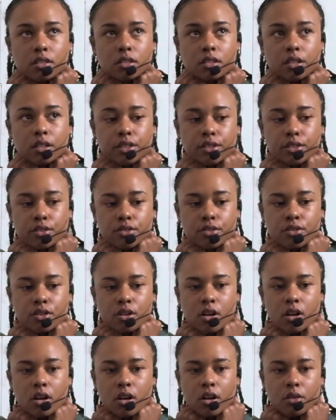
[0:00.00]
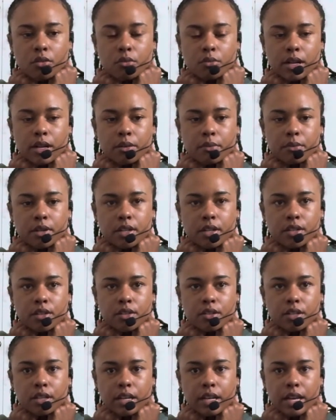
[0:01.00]
your jaw, right where your
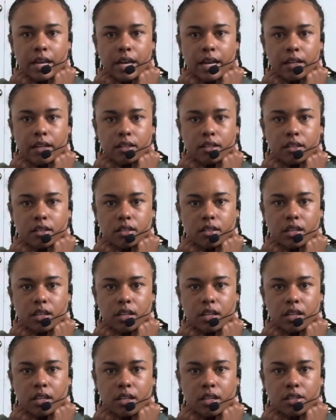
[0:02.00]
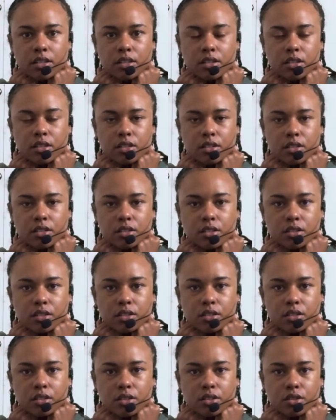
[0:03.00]
neck and
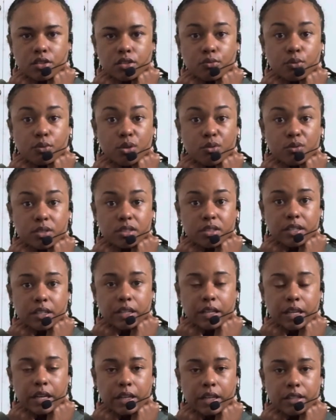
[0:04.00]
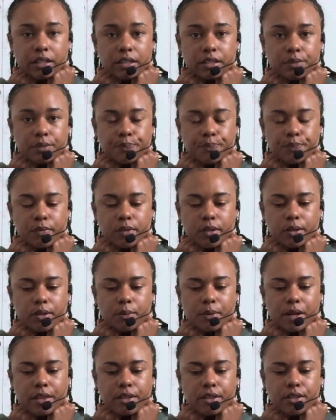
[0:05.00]
throat connect, or
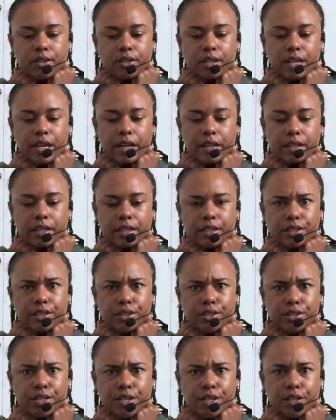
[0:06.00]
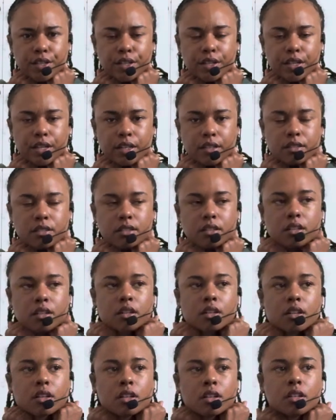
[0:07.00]
rather your neck and your chin connect.
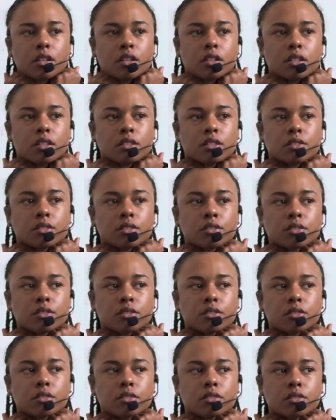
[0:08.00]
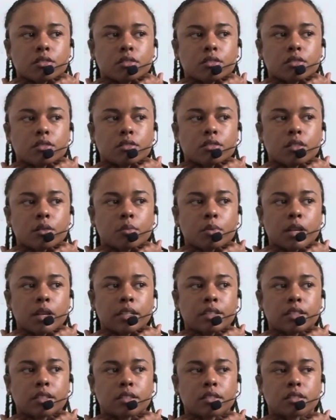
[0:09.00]
And then you apply
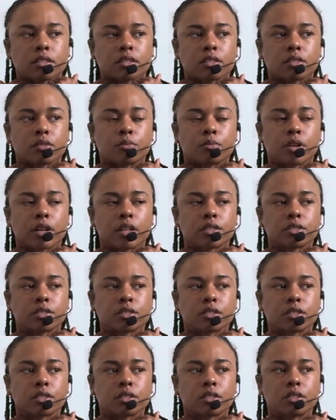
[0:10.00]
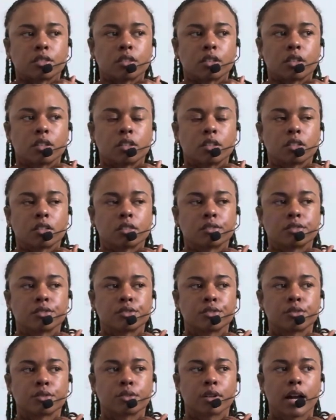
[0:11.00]
just a little pressure and
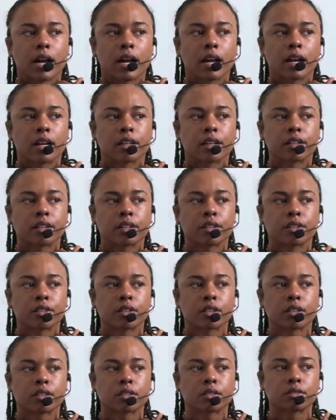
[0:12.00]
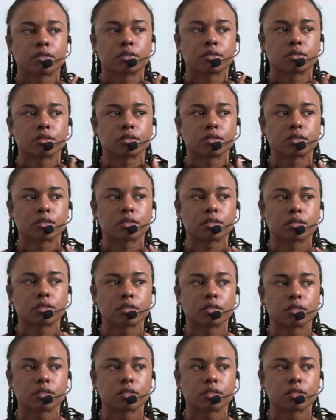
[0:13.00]
drag your knuckles